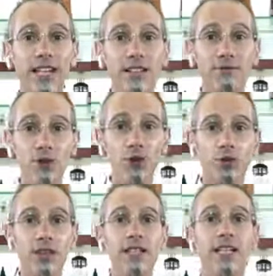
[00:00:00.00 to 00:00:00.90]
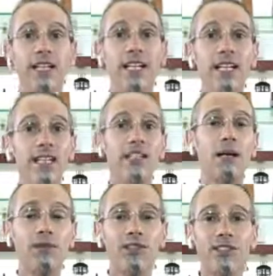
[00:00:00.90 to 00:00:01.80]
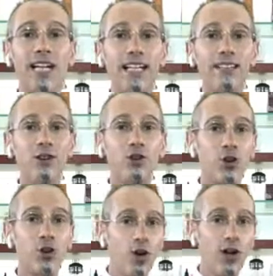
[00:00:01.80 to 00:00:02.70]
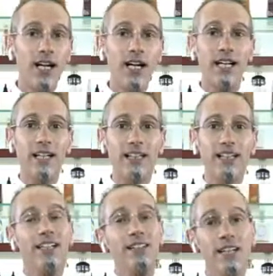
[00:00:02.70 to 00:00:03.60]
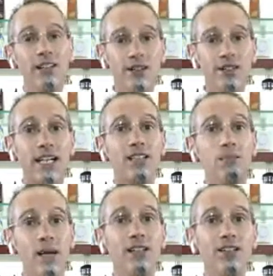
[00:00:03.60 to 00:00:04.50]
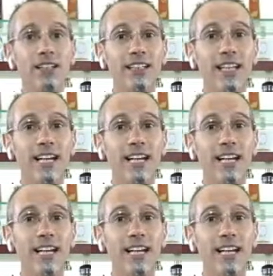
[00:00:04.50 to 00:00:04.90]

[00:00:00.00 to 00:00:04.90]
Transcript: If you really heats up the sand so high, then it starts melting.